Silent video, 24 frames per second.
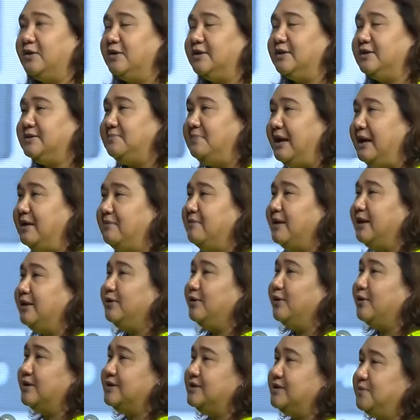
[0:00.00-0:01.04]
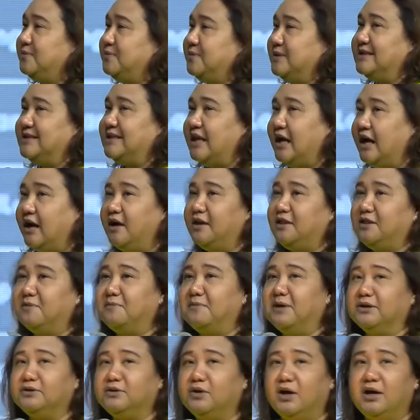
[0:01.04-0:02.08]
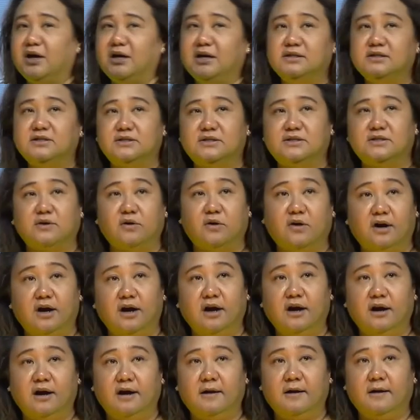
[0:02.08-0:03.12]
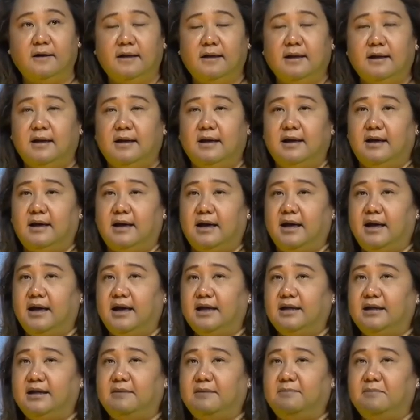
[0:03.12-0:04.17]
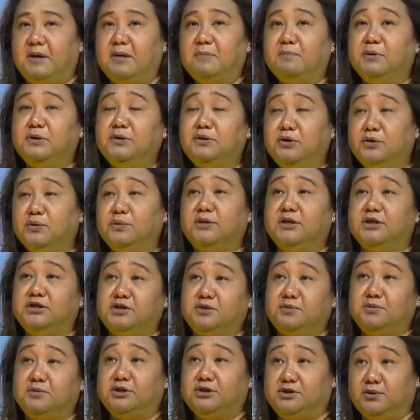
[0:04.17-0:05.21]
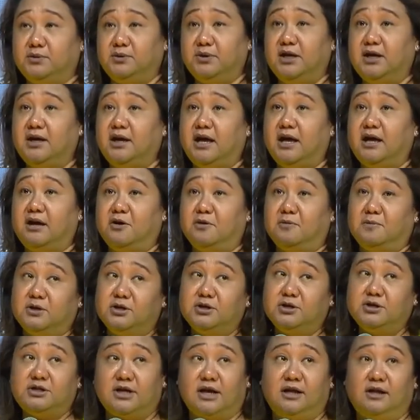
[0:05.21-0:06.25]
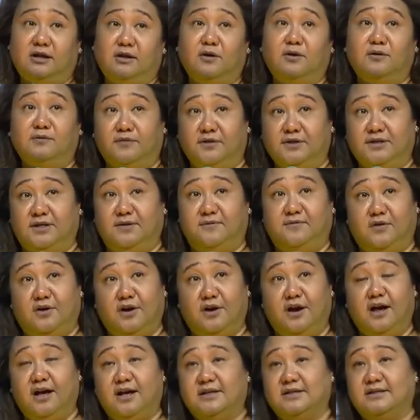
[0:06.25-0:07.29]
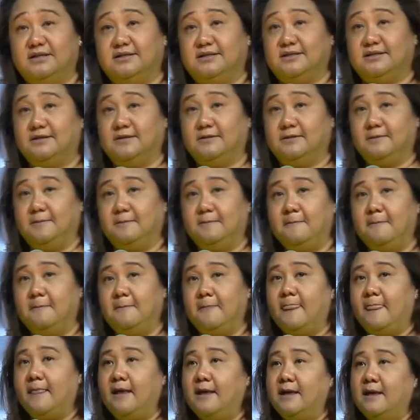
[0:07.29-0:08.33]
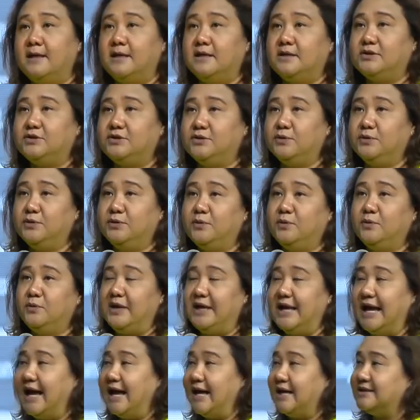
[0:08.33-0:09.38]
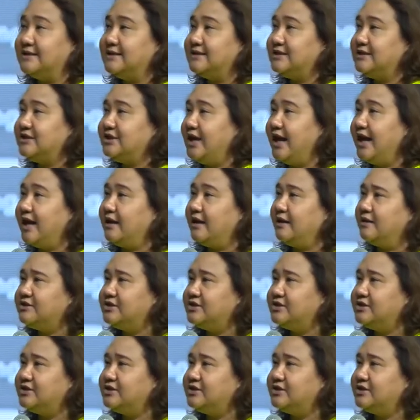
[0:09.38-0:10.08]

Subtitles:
because Maine Mendoza was there in the McDonald's store, and people knew that she was shooting a commercial, obviously for us. So we asked,